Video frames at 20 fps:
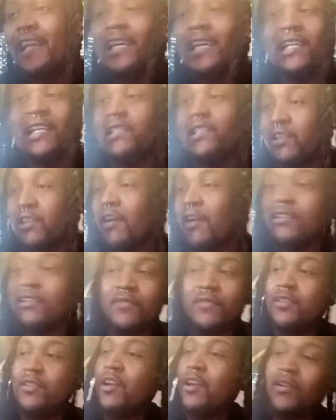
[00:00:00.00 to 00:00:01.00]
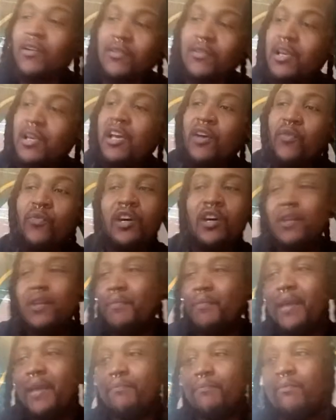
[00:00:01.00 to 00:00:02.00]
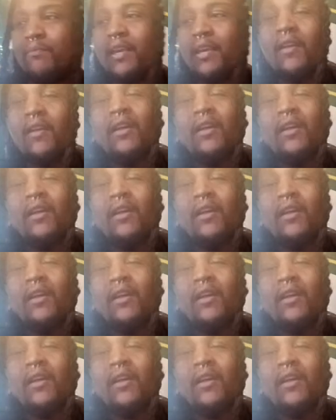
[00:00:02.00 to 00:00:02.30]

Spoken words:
and it's starting to, one of them.